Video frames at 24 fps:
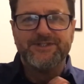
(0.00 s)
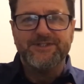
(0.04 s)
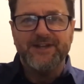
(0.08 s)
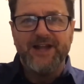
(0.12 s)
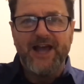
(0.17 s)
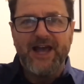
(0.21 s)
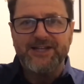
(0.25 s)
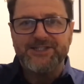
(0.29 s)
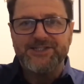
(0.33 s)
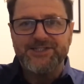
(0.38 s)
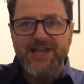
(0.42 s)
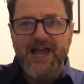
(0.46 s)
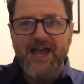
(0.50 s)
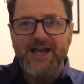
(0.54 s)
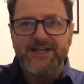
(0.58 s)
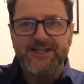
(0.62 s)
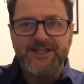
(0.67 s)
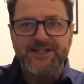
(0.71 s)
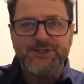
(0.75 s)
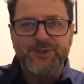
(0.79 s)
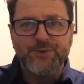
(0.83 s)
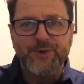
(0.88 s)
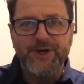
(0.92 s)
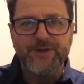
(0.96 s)

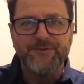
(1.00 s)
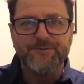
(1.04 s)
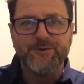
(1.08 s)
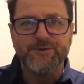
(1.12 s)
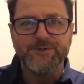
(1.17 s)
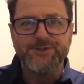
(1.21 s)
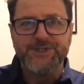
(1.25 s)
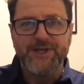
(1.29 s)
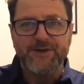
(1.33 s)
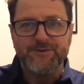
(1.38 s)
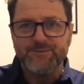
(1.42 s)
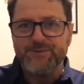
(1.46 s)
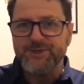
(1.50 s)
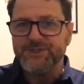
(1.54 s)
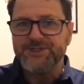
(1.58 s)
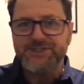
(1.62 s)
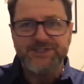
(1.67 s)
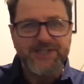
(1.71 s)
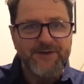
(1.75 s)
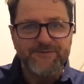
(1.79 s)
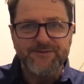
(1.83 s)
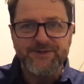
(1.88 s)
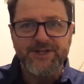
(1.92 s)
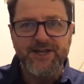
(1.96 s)
exactly 24/7, but
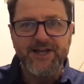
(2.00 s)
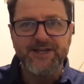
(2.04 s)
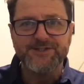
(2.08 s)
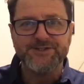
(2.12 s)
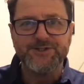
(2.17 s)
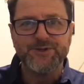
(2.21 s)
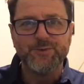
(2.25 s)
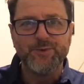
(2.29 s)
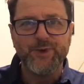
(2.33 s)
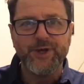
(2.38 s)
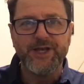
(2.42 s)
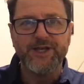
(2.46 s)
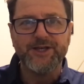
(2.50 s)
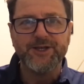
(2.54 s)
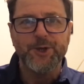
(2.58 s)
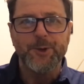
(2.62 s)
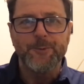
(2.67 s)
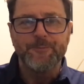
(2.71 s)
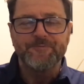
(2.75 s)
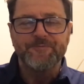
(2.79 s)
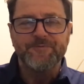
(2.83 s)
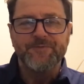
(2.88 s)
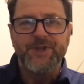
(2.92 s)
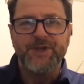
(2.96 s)
7 days a week.
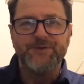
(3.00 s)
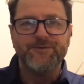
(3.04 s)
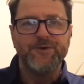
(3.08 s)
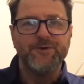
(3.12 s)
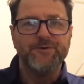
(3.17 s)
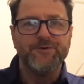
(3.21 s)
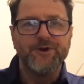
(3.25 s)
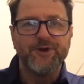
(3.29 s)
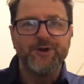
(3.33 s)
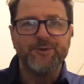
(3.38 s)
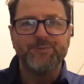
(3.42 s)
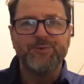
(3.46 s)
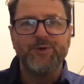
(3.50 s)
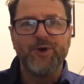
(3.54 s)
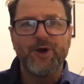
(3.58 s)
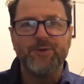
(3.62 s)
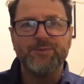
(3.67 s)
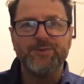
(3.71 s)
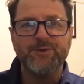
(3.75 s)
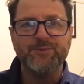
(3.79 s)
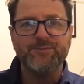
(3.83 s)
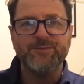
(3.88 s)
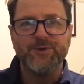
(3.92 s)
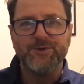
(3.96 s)
If you've got a
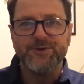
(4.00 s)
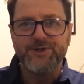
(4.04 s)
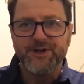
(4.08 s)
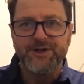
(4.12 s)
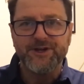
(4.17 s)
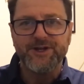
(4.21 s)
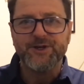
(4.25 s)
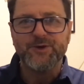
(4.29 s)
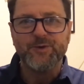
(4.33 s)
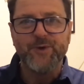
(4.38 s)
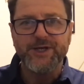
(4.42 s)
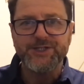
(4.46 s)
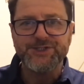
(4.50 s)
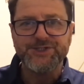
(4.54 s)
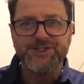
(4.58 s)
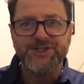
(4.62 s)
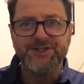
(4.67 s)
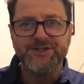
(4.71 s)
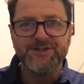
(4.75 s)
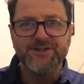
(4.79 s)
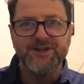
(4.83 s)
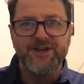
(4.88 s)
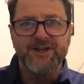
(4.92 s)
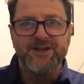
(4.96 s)
problem or got a
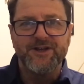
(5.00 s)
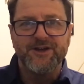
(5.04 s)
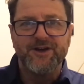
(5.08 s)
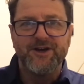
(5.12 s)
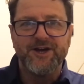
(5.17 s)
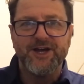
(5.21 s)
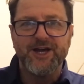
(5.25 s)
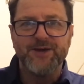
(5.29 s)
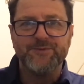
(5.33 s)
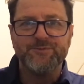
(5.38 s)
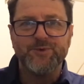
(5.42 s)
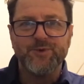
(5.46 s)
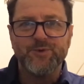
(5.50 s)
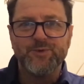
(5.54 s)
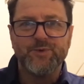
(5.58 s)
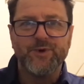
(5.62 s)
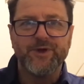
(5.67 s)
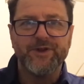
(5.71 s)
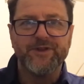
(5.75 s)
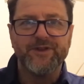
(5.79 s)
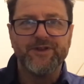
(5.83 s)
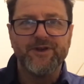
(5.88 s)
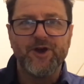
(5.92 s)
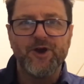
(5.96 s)
question with
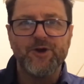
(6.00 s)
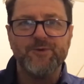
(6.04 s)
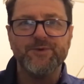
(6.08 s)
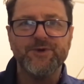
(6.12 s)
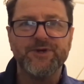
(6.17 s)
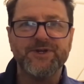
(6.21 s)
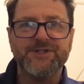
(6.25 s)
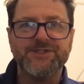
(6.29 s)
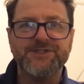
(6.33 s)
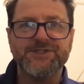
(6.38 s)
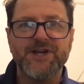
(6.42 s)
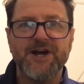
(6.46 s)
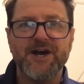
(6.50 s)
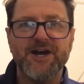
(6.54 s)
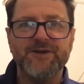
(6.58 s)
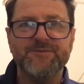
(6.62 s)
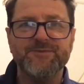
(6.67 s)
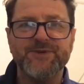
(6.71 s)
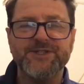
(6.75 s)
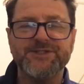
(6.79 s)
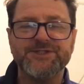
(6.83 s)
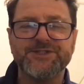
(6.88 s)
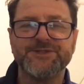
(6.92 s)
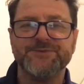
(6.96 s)
one of the homework
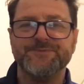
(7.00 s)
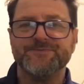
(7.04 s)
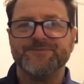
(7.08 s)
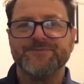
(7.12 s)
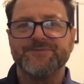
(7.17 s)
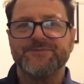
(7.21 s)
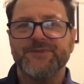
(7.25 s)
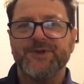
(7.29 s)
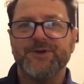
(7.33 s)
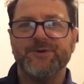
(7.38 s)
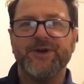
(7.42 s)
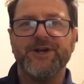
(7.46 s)
assignments or